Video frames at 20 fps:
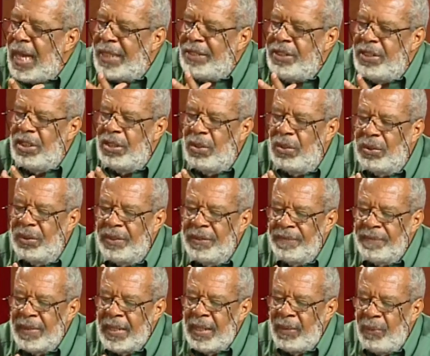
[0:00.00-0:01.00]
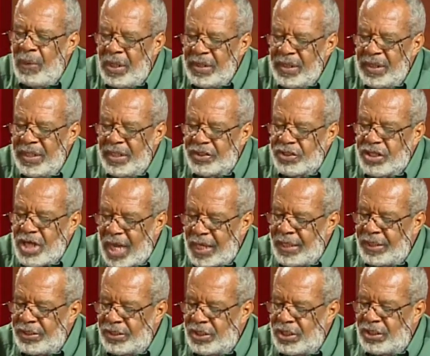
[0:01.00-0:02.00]
And you know, one of the
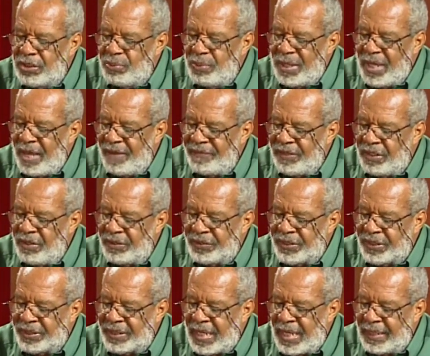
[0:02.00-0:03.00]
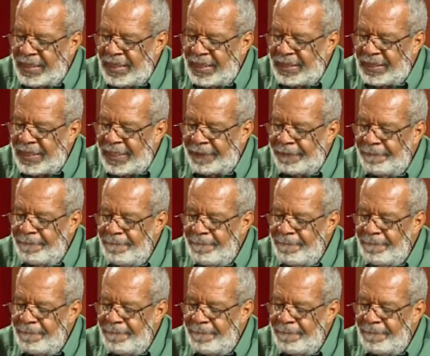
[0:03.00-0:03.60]
challenges we have in our society is that